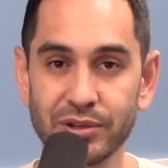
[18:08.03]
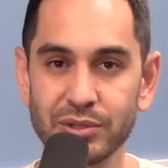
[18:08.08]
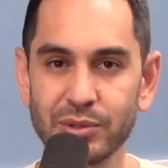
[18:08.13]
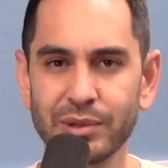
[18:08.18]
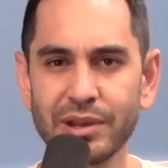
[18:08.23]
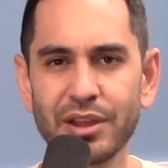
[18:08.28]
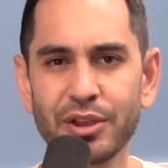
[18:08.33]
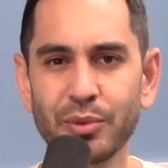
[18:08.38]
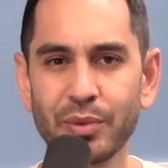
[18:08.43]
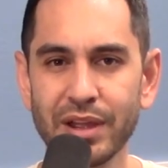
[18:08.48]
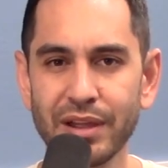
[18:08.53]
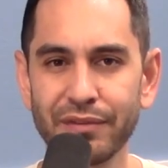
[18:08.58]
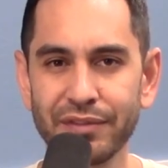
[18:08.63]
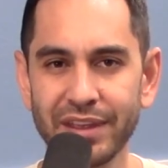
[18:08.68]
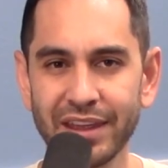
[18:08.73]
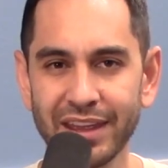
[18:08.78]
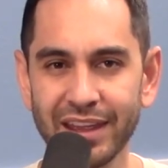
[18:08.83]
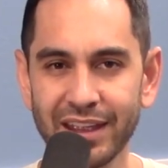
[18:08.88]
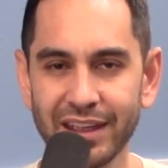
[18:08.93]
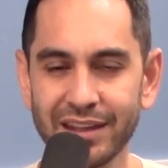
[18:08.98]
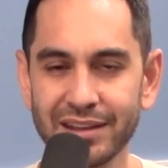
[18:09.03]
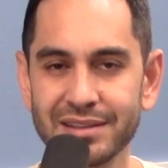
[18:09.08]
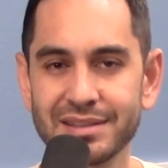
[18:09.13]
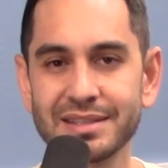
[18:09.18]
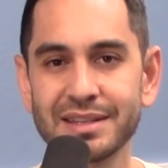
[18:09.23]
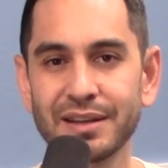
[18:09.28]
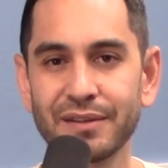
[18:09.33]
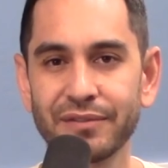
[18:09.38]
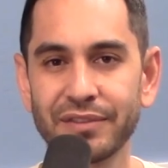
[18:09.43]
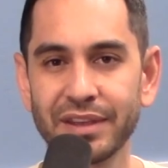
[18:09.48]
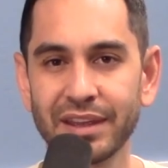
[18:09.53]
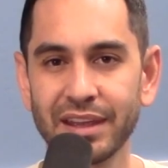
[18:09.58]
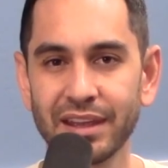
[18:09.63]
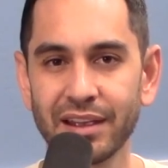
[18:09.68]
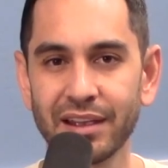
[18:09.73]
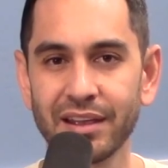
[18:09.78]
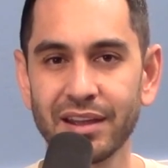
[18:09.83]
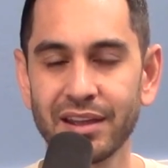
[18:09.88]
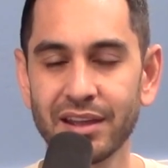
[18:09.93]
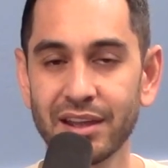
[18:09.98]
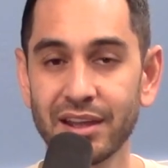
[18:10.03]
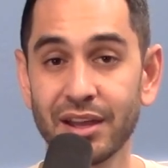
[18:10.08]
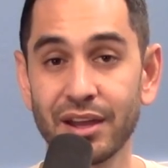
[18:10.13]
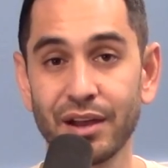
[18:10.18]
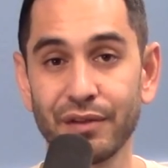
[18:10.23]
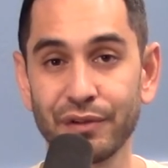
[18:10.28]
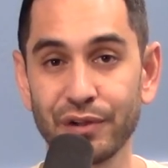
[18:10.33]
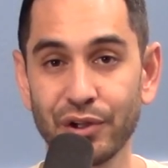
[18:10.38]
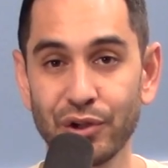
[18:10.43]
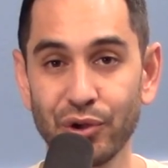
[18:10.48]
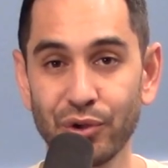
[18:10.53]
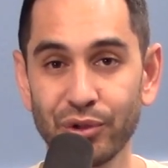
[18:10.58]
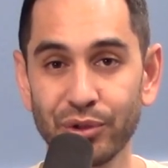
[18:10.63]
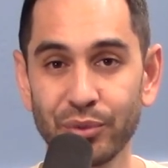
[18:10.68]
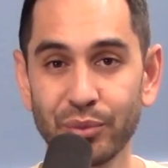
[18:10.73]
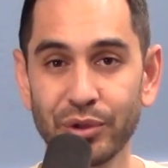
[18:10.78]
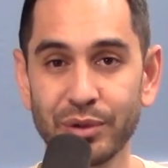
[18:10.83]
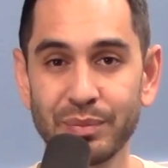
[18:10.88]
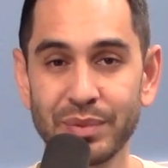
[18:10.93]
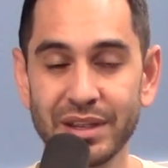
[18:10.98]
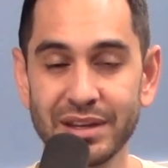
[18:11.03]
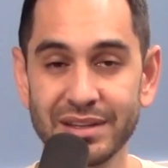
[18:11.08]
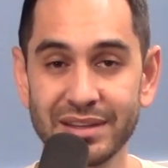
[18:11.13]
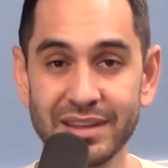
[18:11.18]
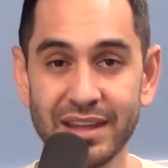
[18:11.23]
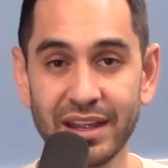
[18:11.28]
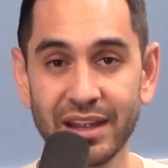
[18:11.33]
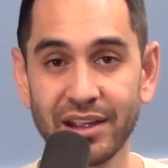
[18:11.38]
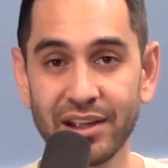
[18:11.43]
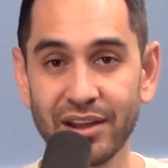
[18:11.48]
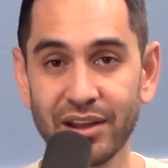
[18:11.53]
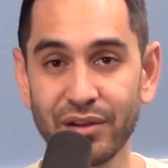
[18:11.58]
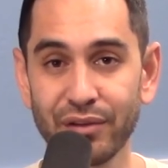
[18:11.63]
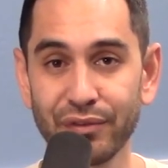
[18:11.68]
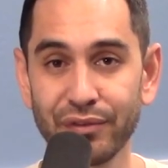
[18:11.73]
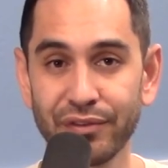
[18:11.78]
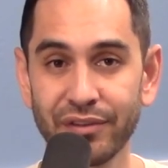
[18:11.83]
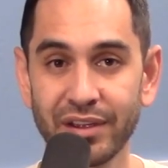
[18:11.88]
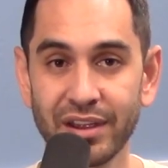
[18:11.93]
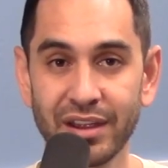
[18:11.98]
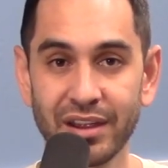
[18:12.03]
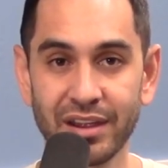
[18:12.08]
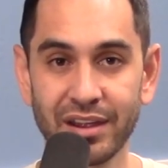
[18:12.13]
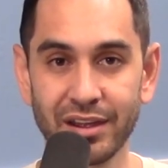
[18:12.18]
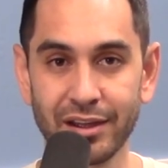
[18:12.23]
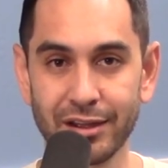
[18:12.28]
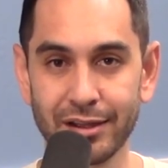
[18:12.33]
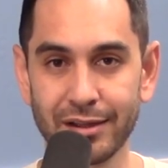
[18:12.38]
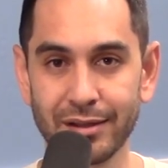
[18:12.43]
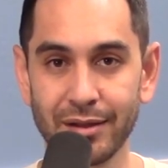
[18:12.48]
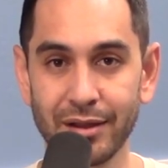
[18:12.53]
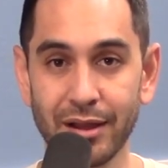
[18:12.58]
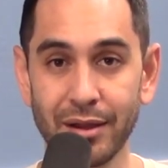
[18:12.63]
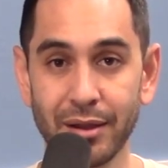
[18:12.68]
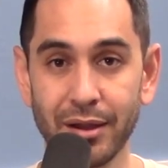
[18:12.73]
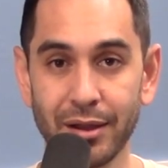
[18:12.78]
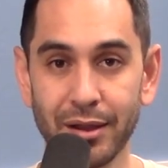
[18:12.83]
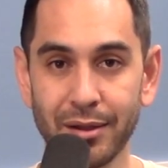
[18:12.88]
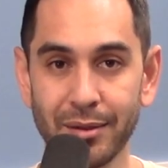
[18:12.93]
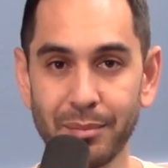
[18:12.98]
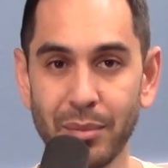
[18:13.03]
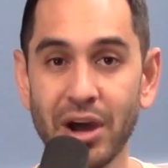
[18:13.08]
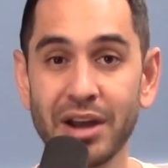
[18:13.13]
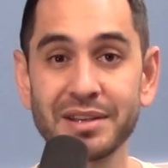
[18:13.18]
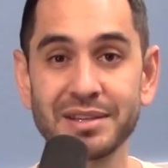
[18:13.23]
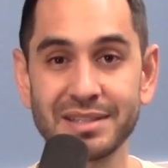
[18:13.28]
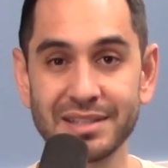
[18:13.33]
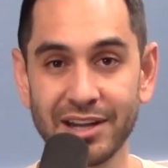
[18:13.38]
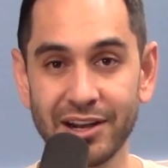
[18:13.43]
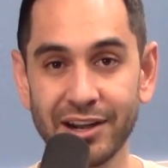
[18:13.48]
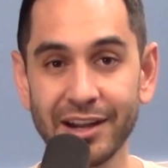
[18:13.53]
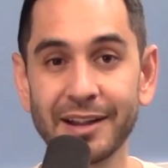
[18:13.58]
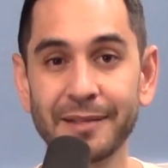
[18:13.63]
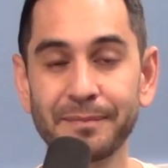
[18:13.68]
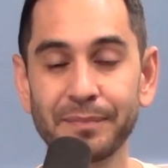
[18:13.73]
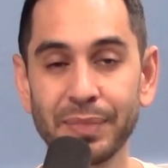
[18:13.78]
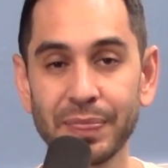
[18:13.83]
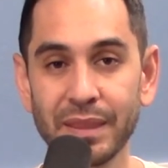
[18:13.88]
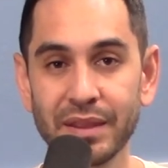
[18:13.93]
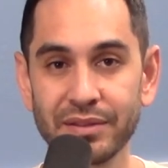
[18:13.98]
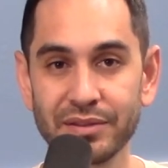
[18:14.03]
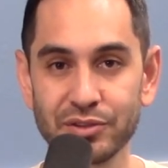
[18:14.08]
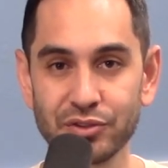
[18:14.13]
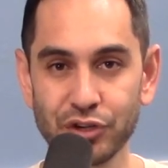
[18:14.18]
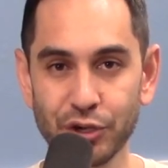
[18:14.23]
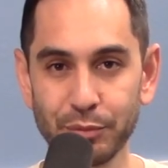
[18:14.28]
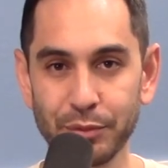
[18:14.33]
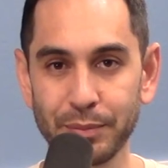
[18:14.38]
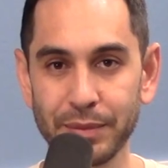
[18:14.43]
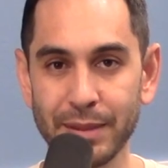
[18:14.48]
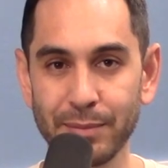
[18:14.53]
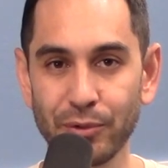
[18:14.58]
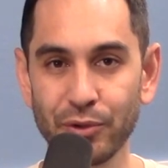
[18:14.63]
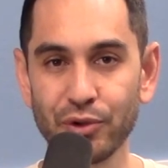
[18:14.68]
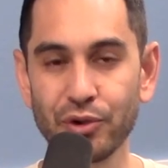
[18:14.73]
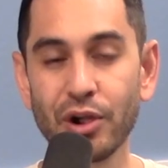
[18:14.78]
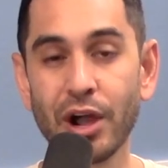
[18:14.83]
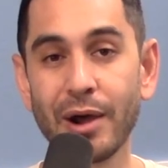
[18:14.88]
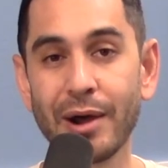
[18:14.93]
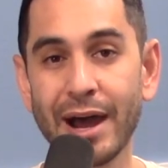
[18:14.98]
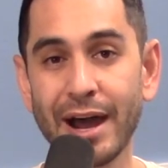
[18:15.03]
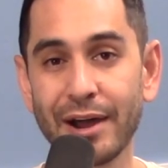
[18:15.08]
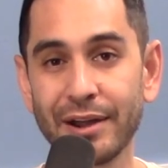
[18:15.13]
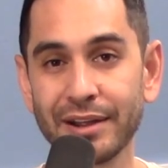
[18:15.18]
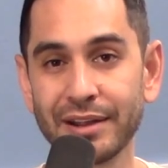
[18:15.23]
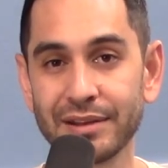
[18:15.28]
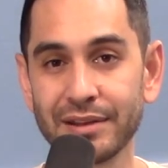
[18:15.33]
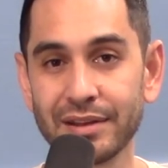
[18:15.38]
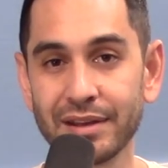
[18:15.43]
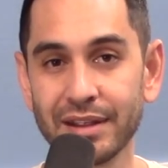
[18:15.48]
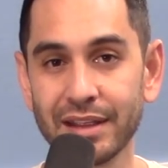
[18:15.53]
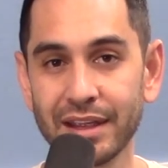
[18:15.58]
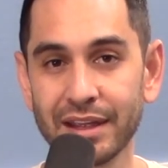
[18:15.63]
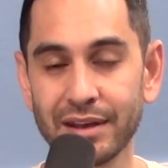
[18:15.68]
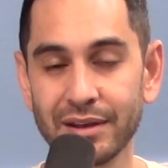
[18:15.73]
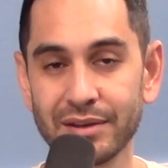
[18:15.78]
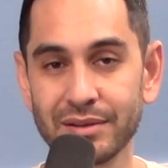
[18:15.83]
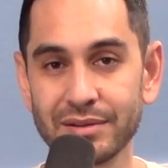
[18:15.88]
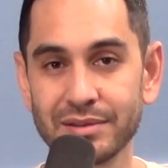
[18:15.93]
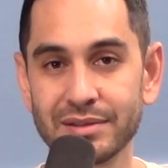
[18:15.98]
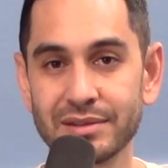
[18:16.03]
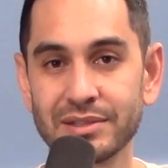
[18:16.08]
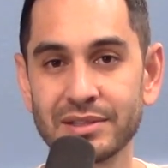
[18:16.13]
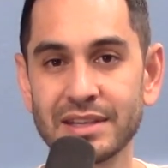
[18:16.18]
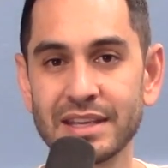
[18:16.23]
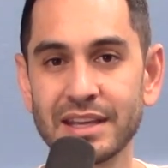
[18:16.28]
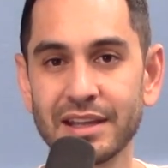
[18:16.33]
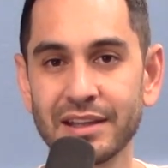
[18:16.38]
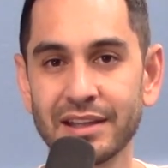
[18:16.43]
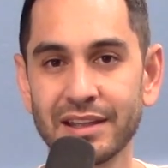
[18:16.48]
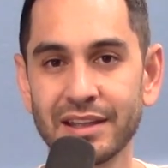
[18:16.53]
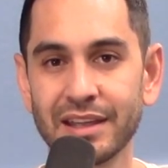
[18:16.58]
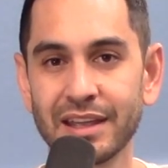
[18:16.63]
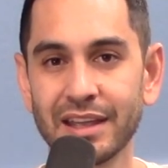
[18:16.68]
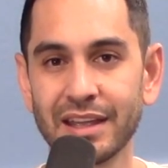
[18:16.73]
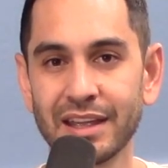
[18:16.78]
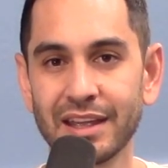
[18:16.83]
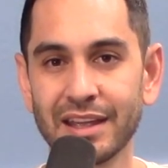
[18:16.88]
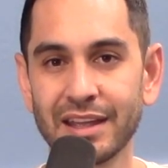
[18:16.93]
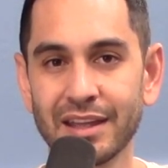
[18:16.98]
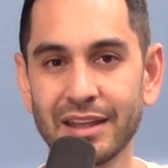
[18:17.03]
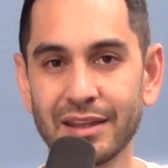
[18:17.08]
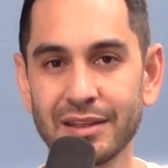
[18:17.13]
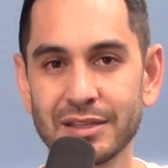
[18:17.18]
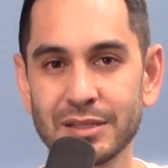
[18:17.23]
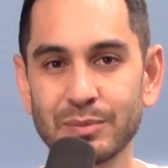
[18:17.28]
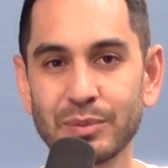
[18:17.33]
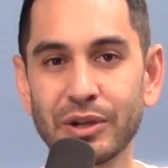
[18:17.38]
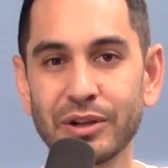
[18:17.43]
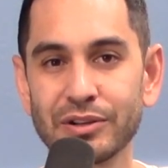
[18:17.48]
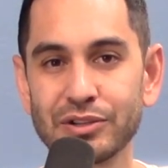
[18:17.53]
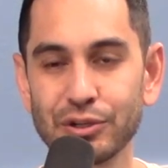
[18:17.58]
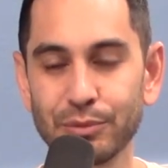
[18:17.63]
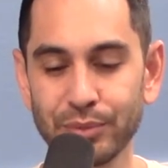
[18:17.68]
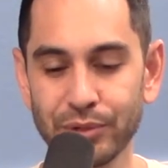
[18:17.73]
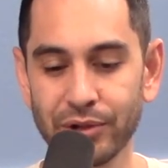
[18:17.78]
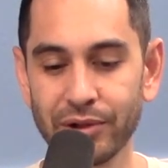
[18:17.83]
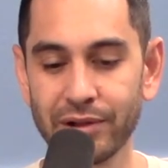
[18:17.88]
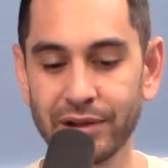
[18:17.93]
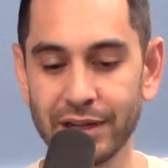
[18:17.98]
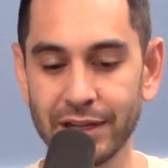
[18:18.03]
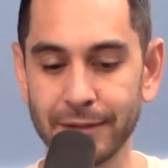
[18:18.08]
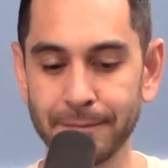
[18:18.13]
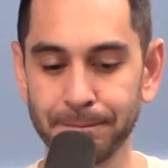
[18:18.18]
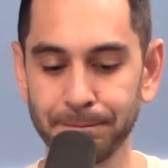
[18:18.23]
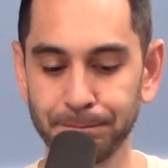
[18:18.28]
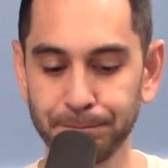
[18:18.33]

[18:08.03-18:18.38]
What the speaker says: So another way of thinking it, instead of thinking of a cult, would be to think of a monastery, this group of people who go out and seek spiritual purity.